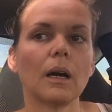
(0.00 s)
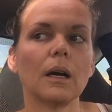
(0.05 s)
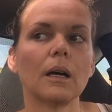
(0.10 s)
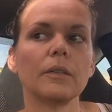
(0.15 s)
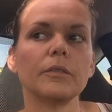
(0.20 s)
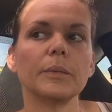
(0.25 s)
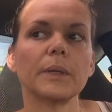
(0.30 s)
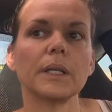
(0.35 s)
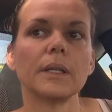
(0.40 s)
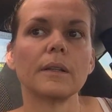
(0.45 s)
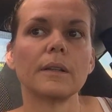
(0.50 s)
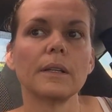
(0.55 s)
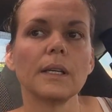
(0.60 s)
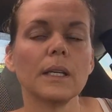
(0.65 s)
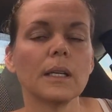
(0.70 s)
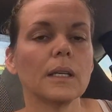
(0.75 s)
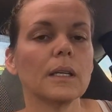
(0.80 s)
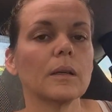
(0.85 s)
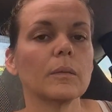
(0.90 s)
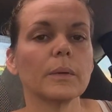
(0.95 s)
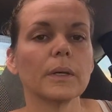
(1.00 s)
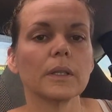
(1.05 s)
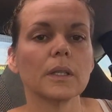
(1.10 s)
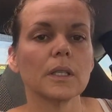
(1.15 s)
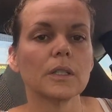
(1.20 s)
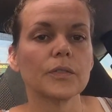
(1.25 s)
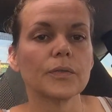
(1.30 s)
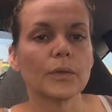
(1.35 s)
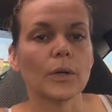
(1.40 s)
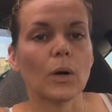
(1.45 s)
I've been thinking about
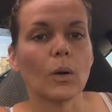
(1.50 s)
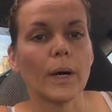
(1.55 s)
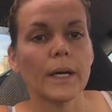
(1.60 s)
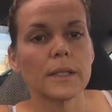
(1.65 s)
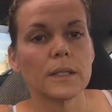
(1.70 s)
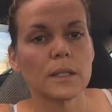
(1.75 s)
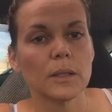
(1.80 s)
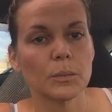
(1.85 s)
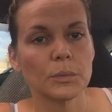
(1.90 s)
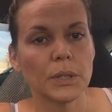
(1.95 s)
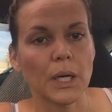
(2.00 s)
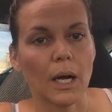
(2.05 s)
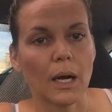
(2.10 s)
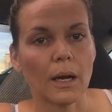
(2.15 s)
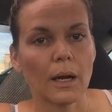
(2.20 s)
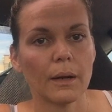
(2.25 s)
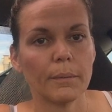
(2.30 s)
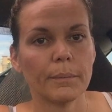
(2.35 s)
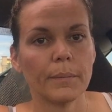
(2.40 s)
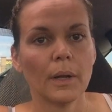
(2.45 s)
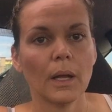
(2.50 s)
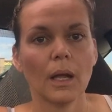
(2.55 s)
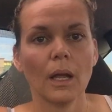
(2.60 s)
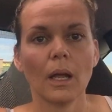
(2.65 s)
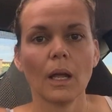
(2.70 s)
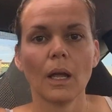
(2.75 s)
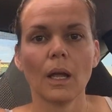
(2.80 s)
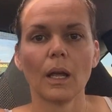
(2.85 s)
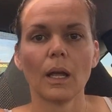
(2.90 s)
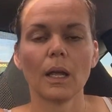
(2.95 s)
this for quite some time,
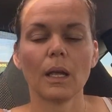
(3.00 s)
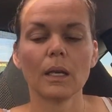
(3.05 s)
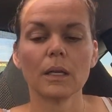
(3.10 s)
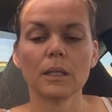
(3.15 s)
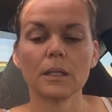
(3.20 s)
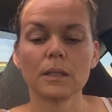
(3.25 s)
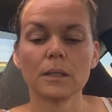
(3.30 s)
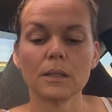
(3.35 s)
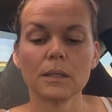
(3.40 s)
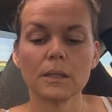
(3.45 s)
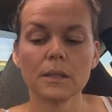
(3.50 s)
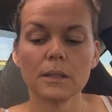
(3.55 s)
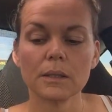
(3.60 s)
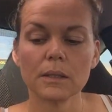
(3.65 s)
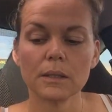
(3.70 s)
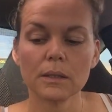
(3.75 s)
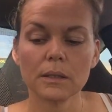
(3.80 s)
and